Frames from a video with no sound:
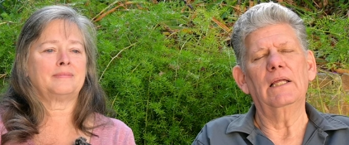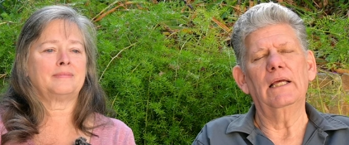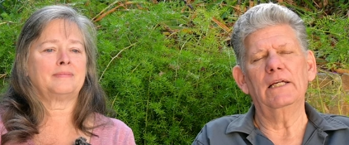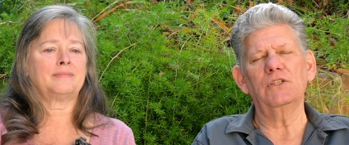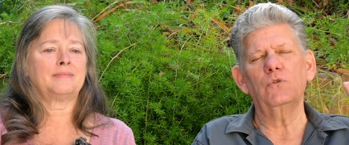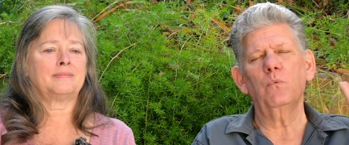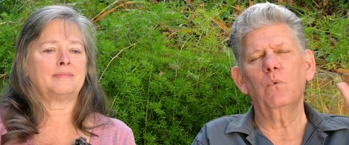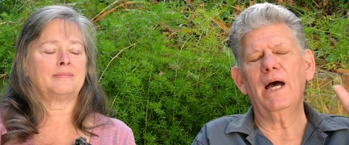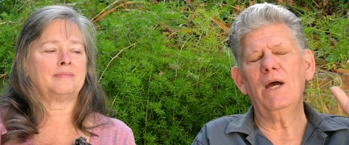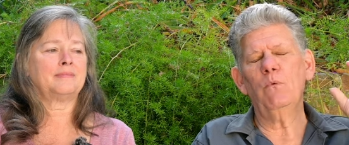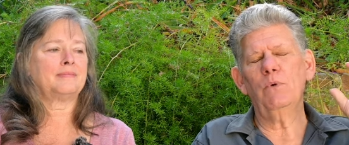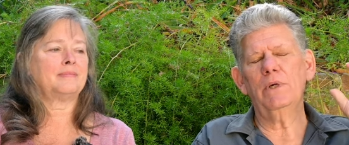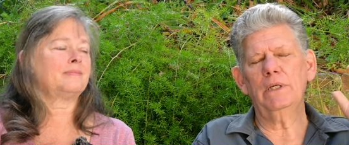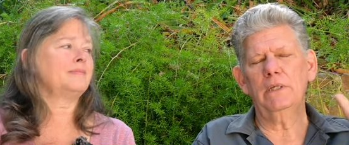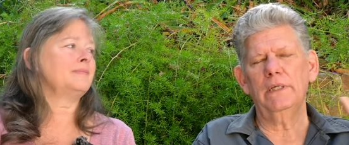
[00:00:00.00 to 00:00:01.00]
Speaker 1: It's why
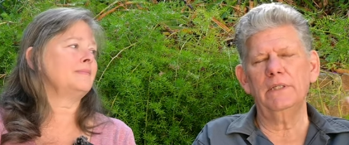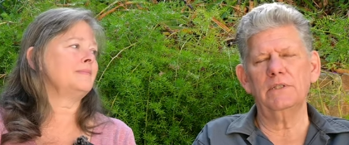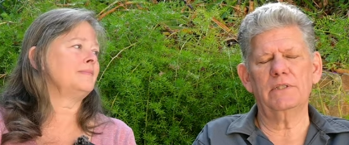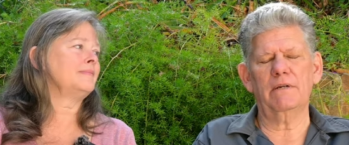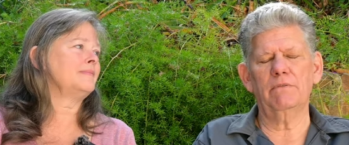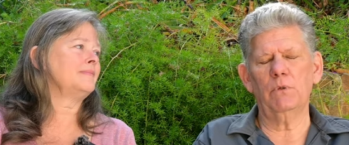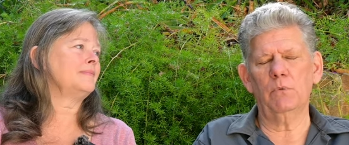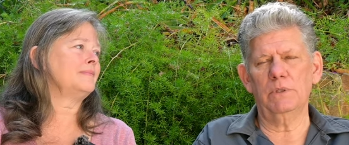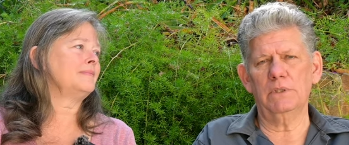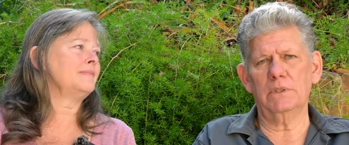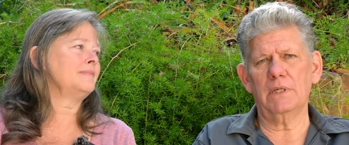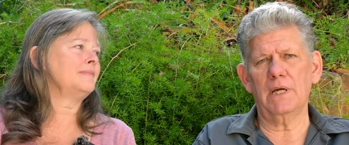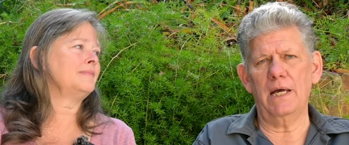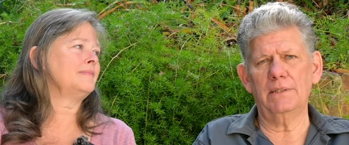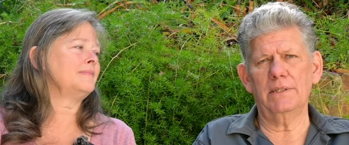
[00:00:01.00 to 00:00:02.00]
we list everyone's
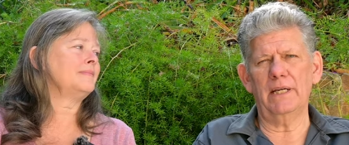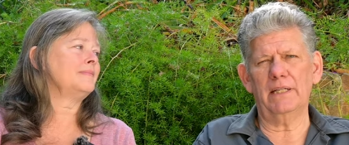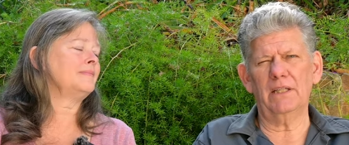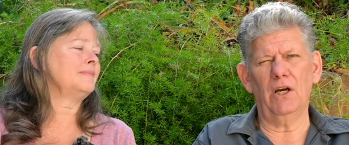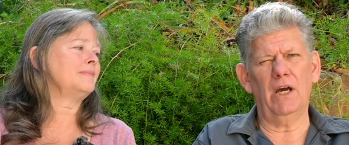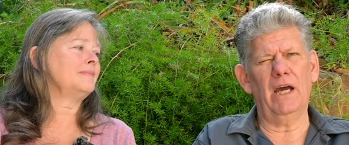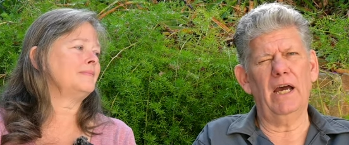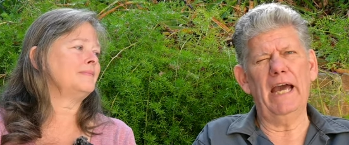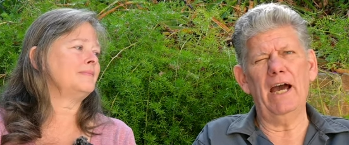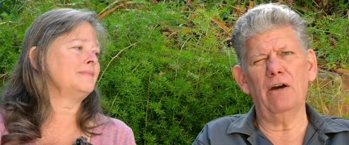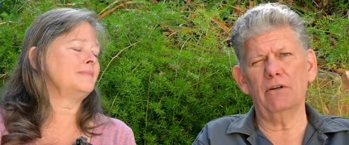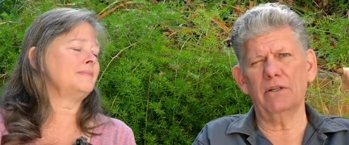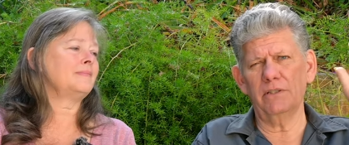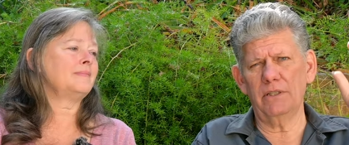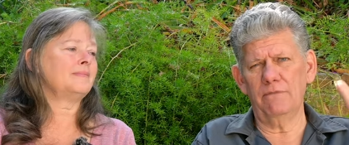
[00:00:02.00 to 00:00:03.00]
contact.
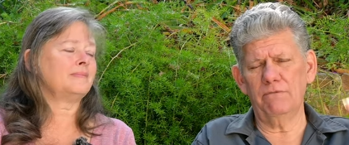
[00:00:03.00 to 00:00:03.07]
Ours